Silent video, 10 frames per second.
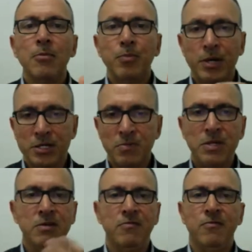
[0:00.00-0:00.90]
press
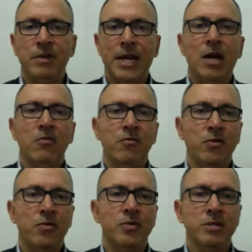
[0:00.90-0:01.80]
me now
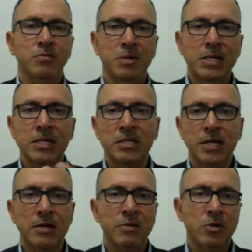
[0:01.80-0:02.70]
for this particular time,